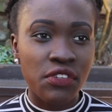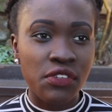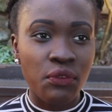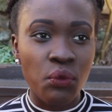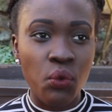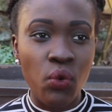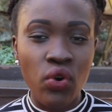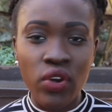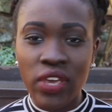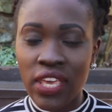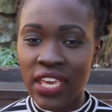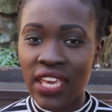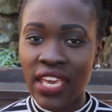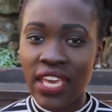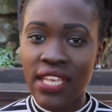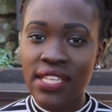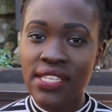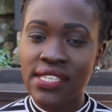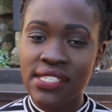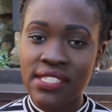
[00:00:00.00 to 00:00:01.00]
walking
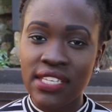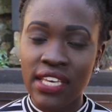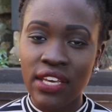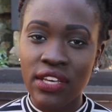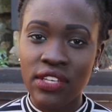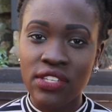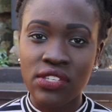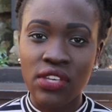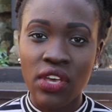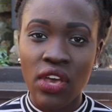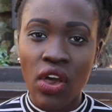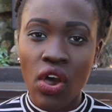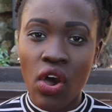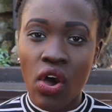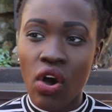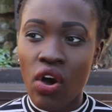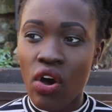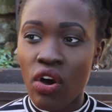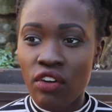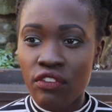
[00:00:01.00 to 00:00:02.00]
instinct
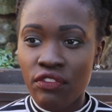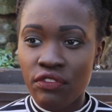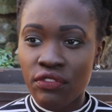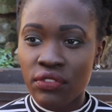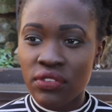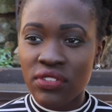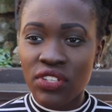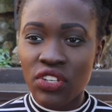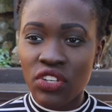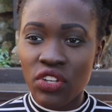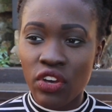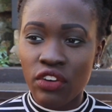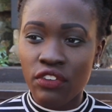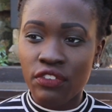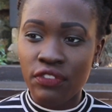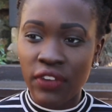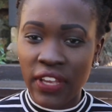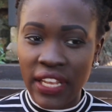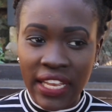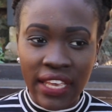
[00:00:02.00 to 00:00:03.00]
of, you know,
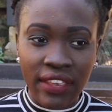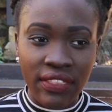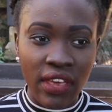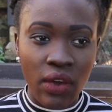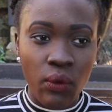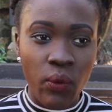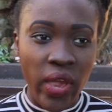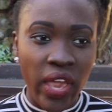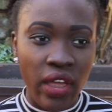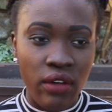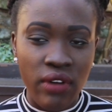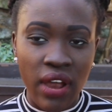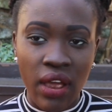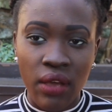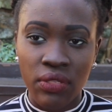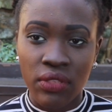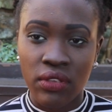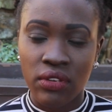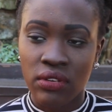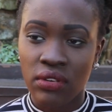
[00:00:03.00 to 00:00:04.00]
feeling their way
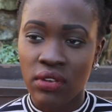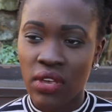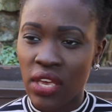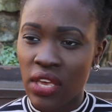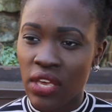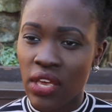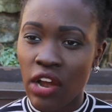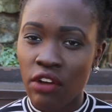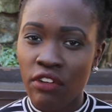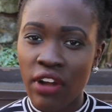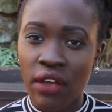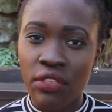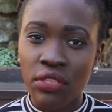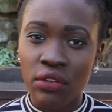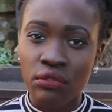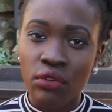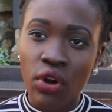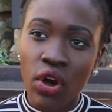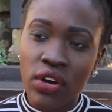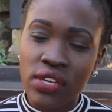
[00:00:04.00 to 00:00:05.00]
around
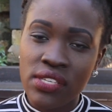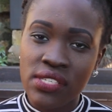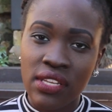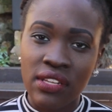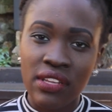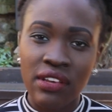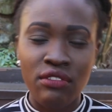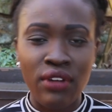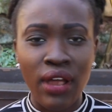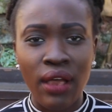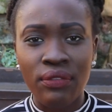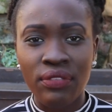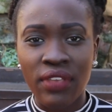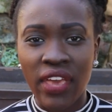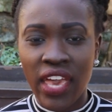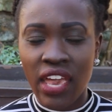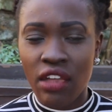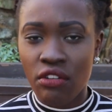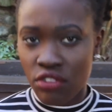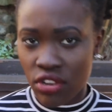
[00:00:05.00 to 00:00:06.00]
the rocks and around
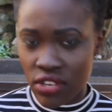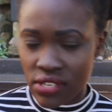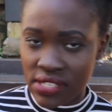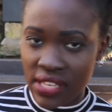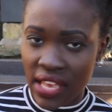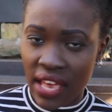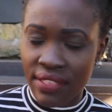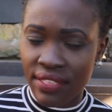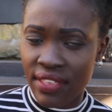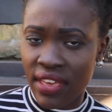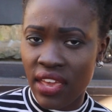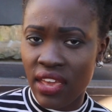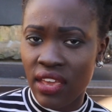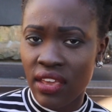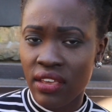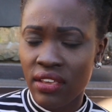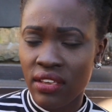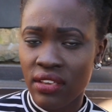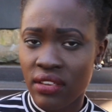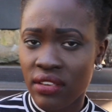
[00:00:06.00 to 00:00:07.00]
the areas that
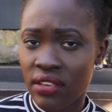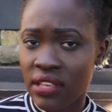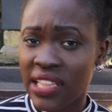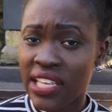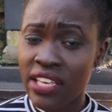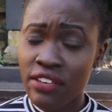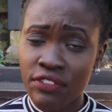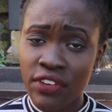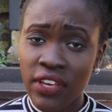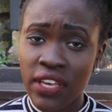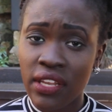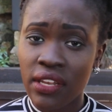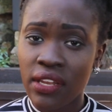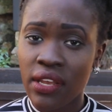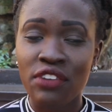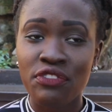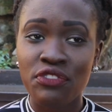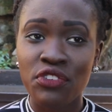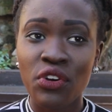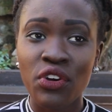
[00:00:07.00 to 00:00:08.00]
they live in.
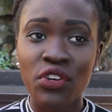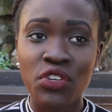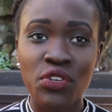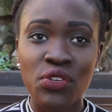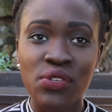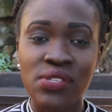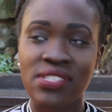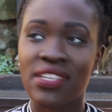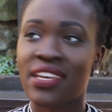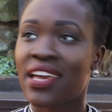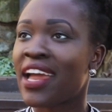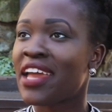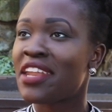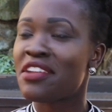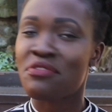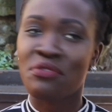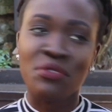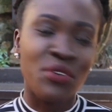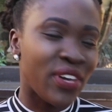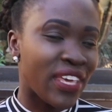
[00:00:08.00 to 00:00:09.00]
If you're used to kind
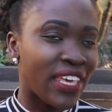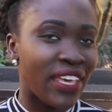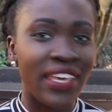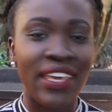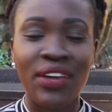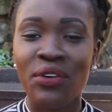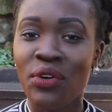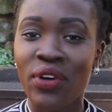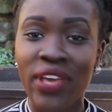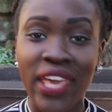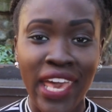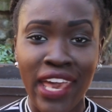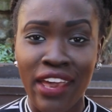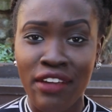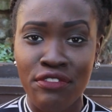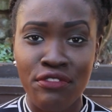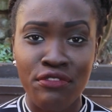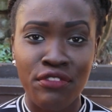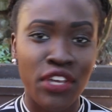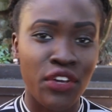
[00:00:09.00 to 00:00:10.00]
of walking all
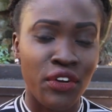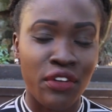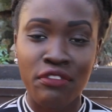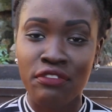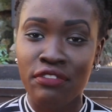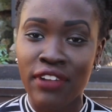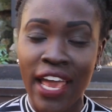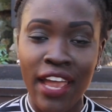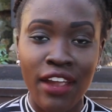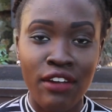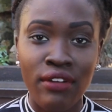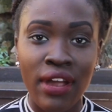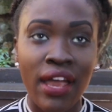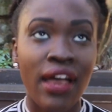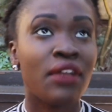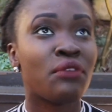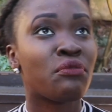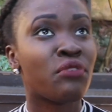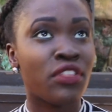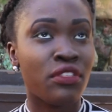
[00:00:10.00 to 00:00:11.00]
carefree on flat
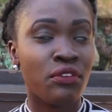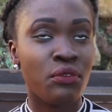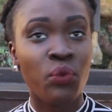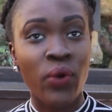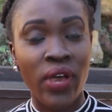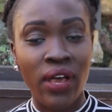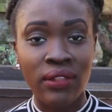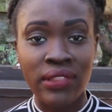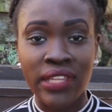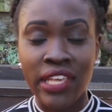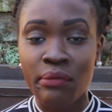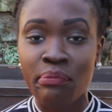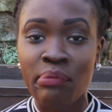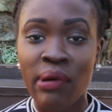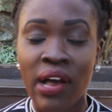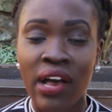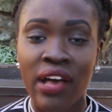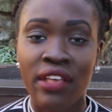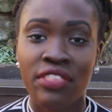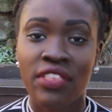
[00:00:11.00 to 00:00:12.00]
ground with a well-lit
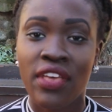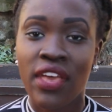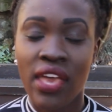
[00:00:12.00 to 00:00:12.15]
path,